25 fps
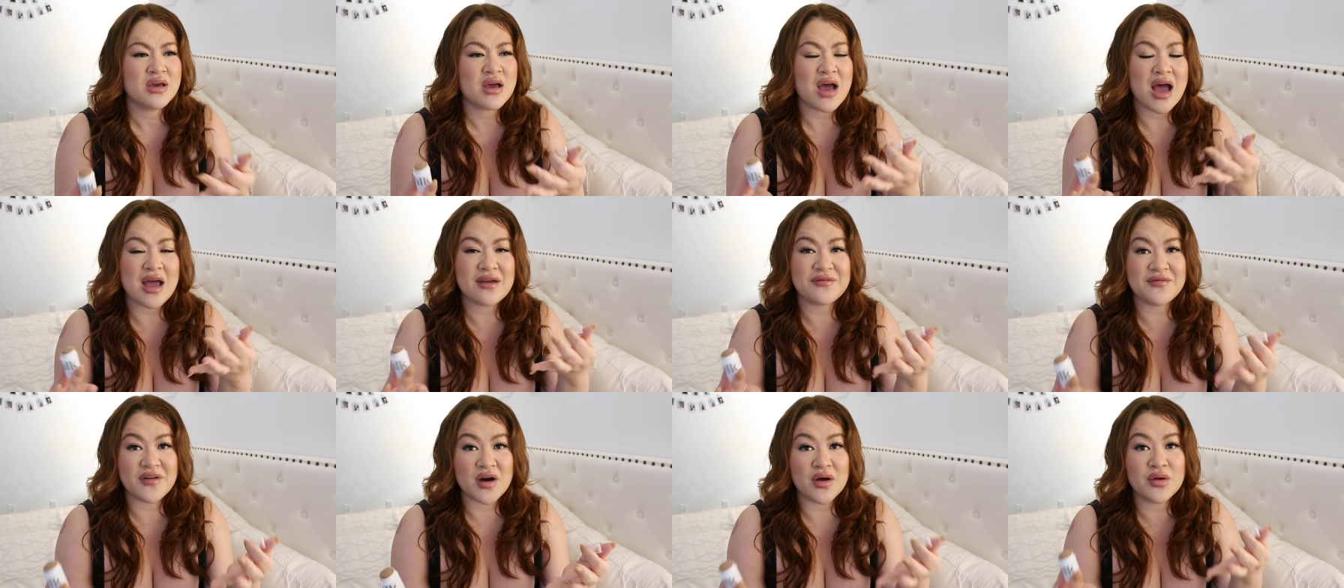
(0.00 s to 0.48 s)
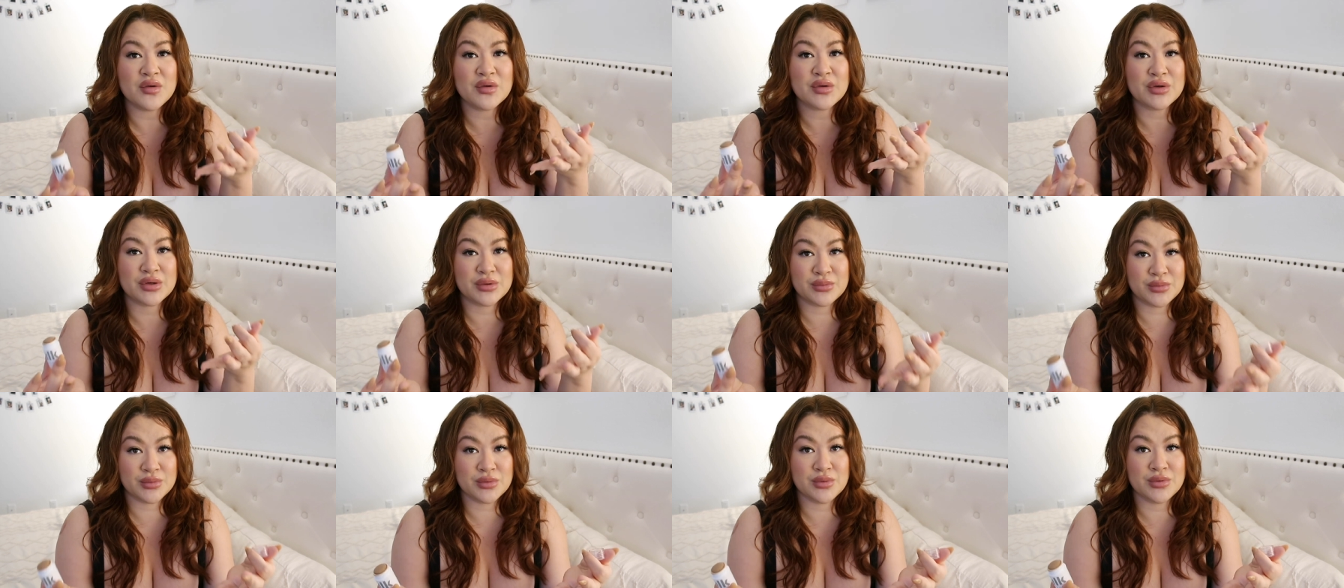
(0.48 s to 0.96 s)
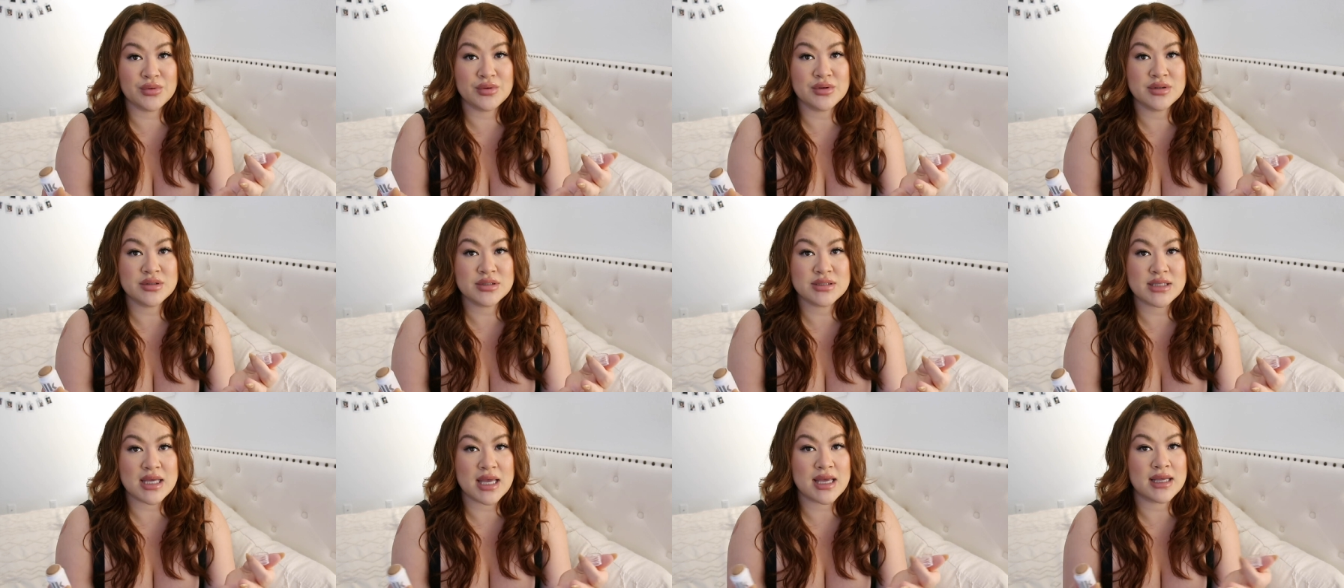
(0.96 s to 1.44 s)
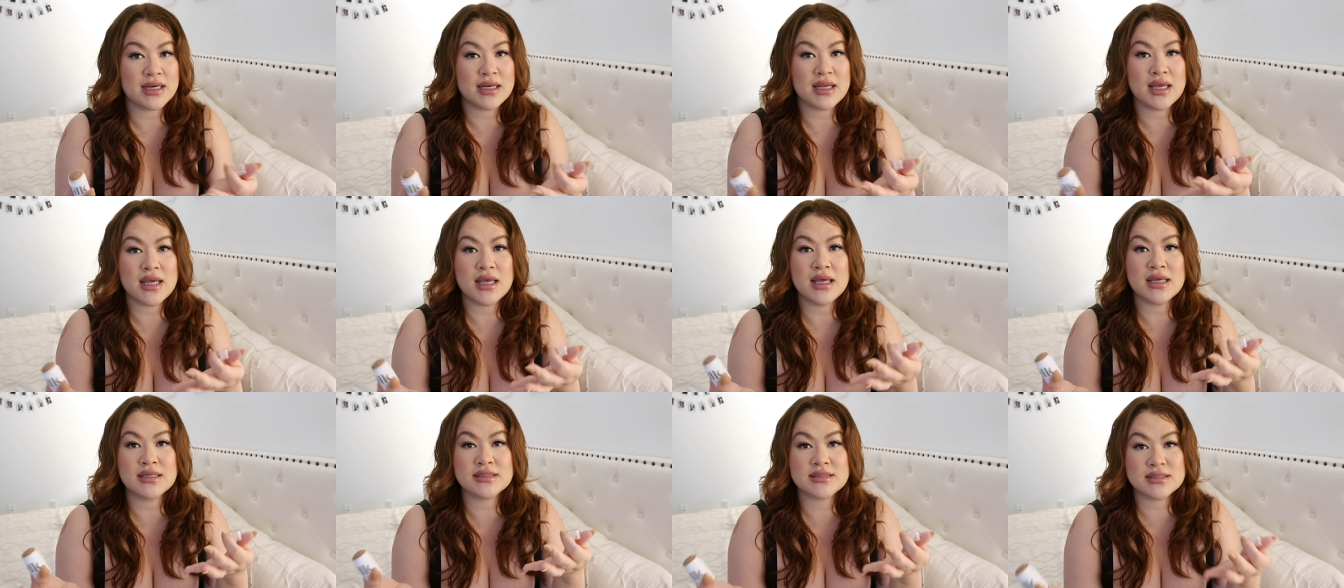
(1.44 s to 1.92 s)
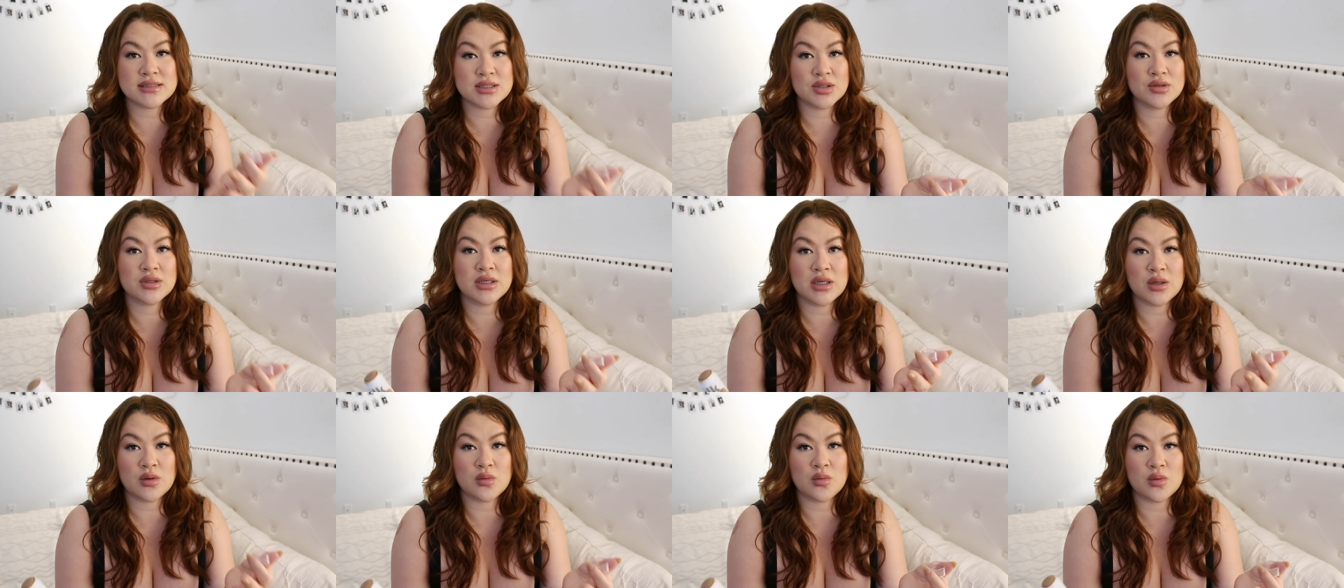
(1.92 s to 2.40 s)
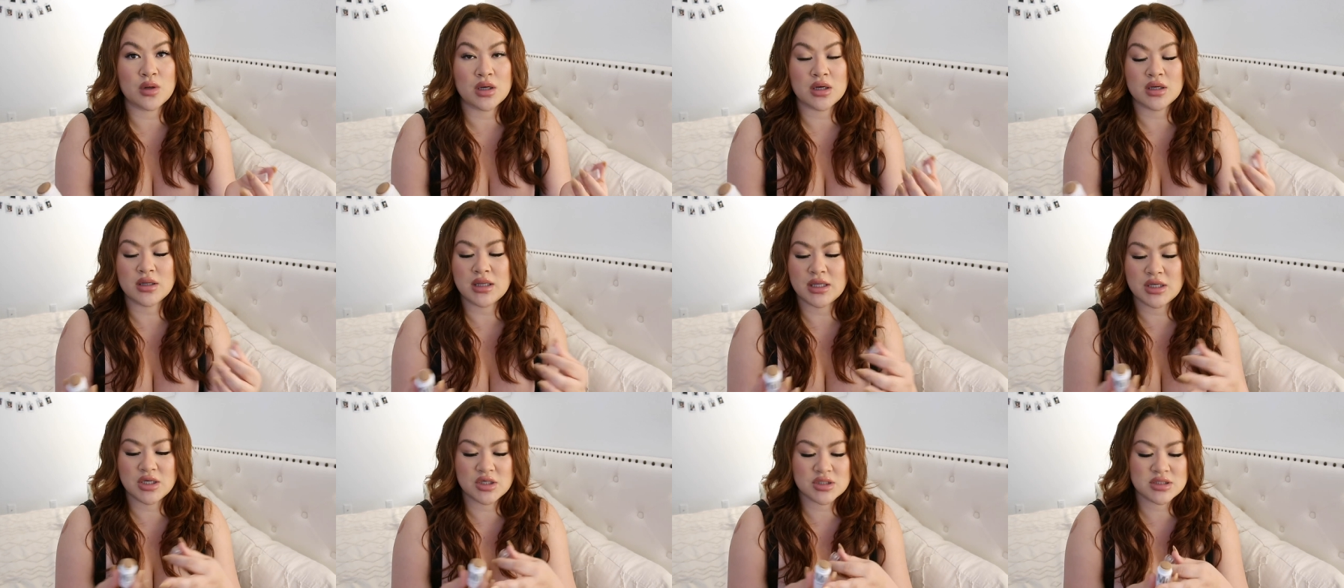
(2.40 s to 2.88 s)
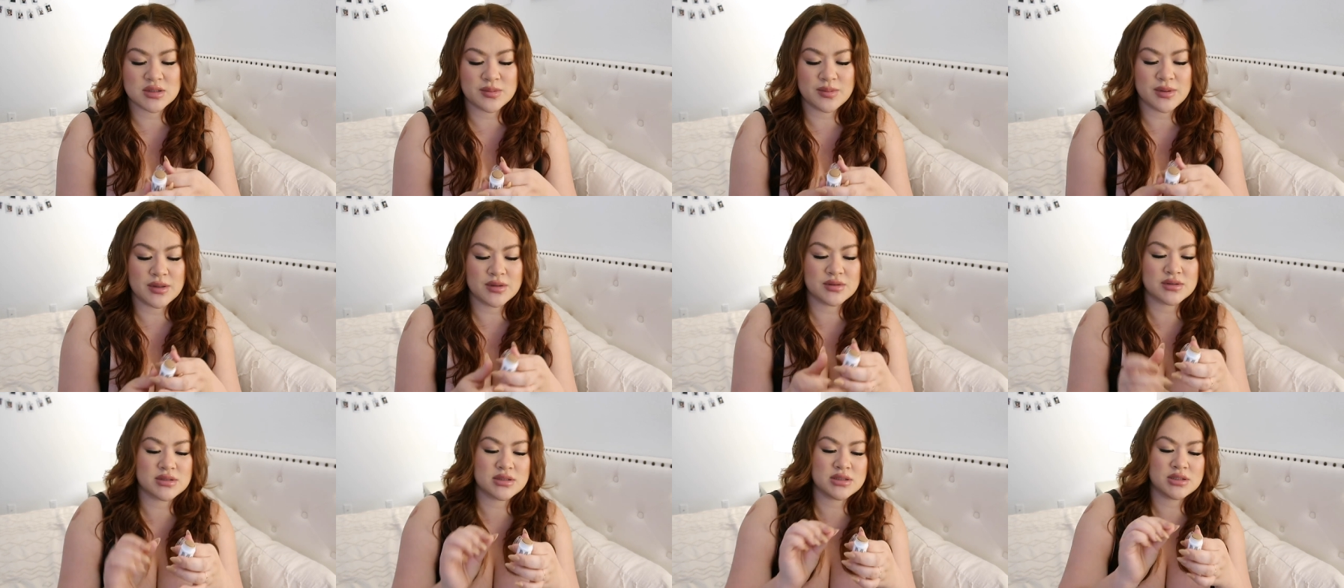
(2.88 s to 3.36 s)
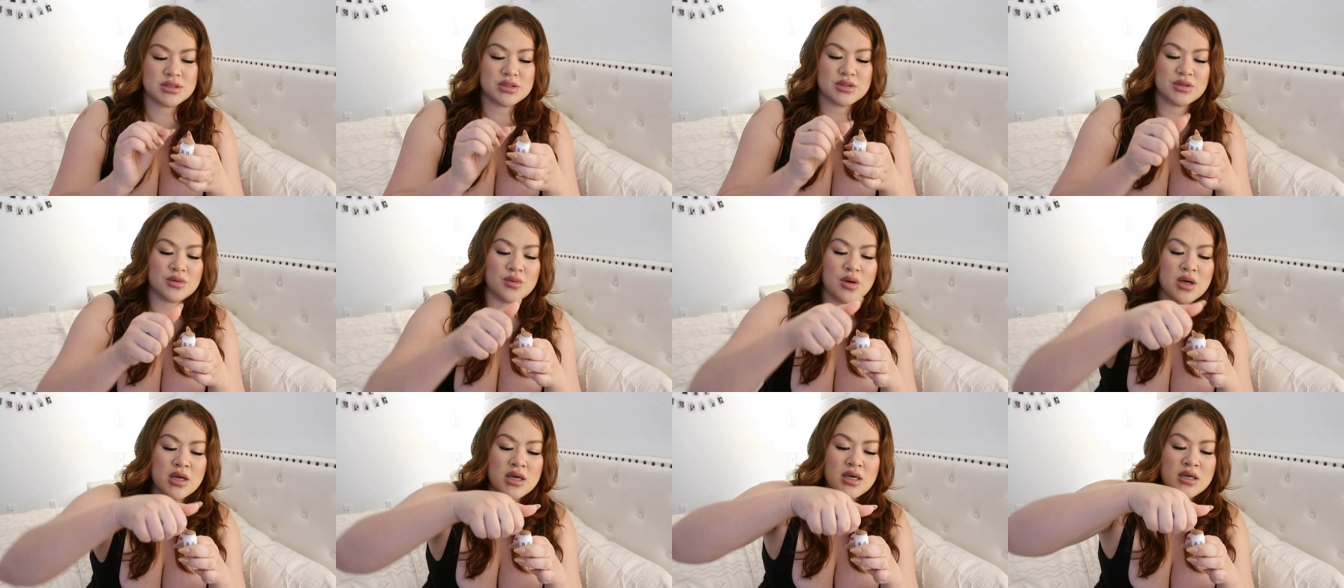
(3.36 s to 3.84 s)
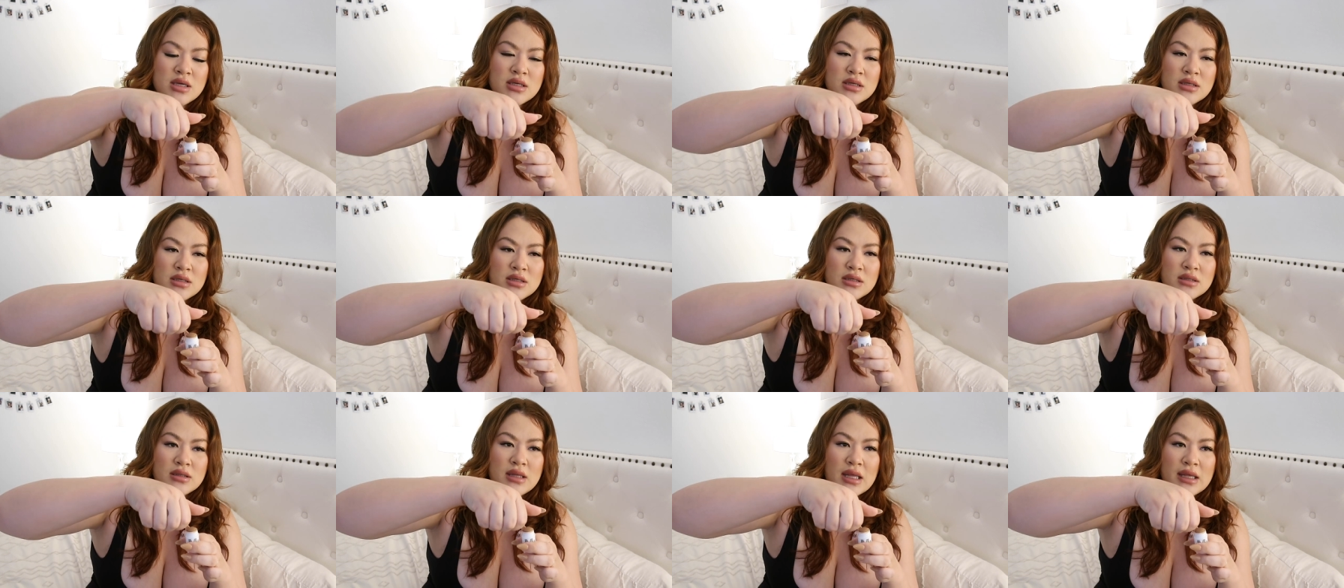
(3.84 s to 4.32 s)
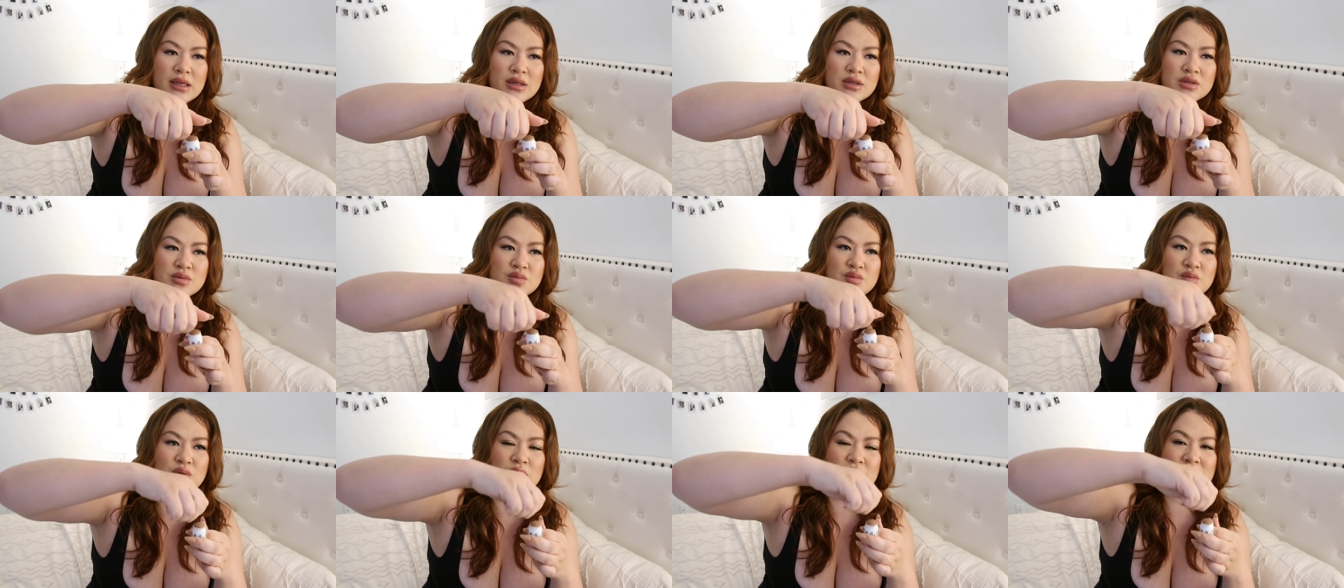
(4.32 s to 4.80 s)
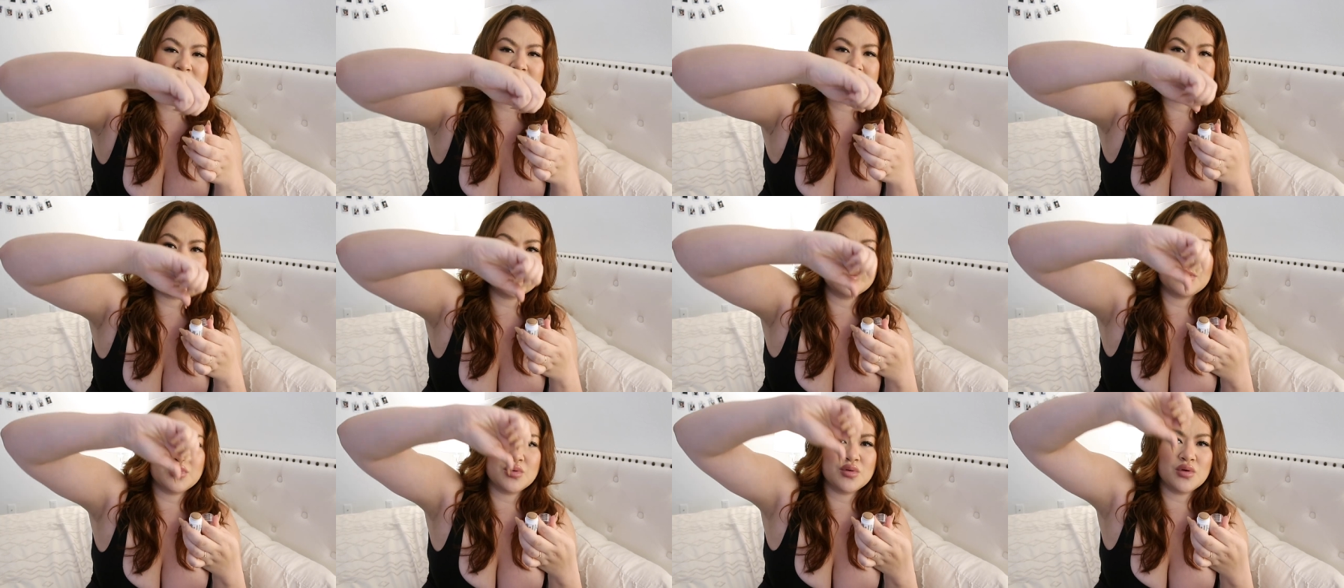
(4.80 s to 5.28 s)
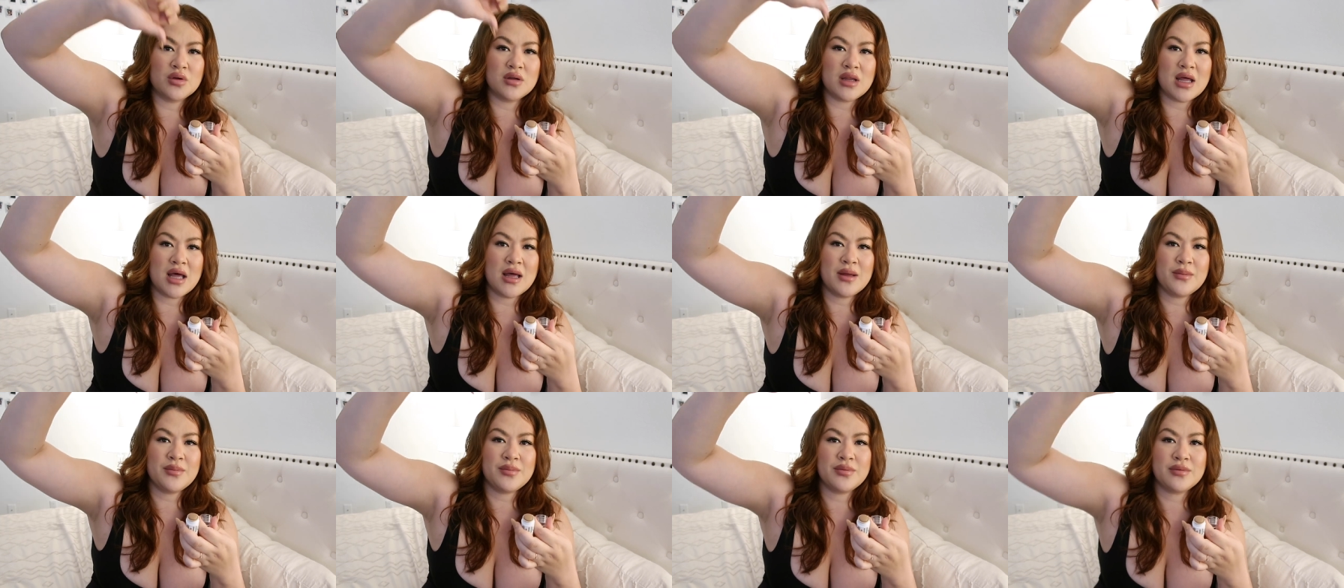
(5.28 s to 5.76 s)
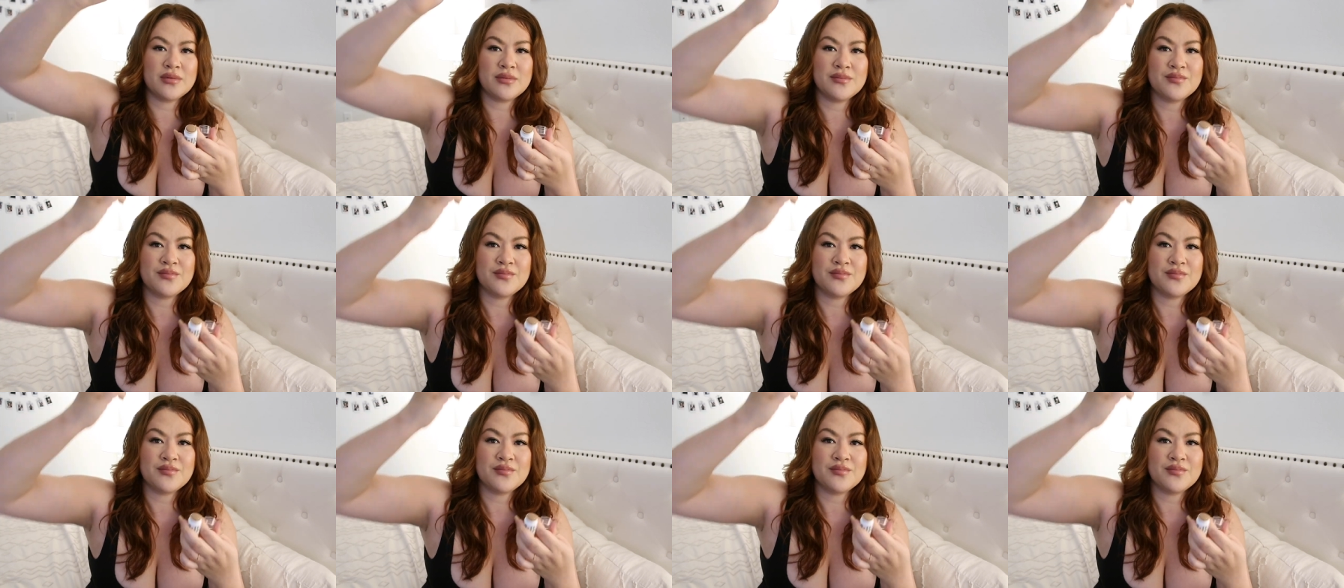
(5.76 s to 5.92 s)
I followed her rules and it still didn't work. Like, you're supposed to like twist and pull up.